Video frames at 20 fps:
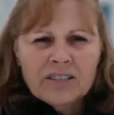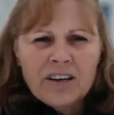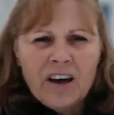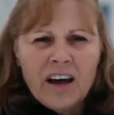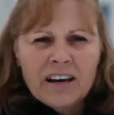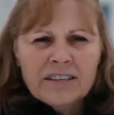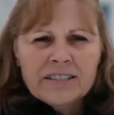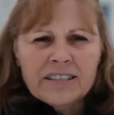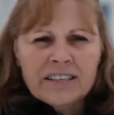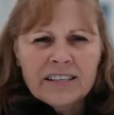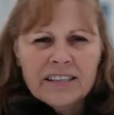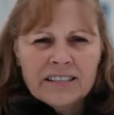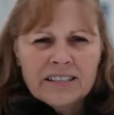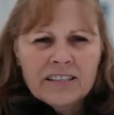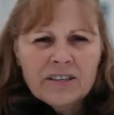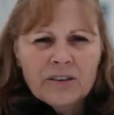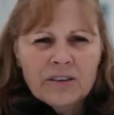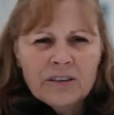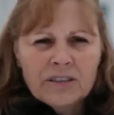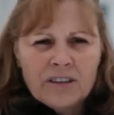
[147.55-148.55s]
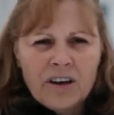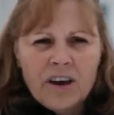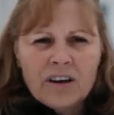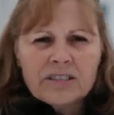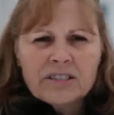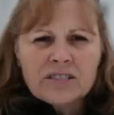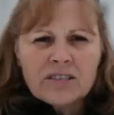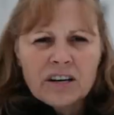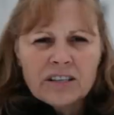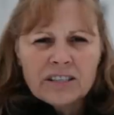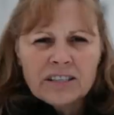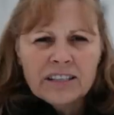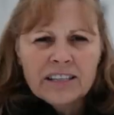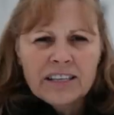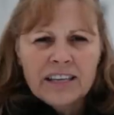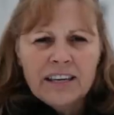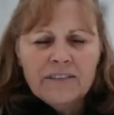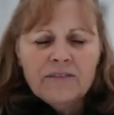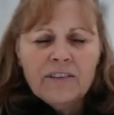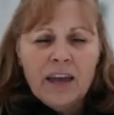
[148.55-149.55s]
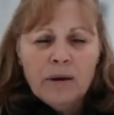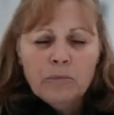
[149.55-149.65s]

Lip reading: Dawson until the dogs start to leave.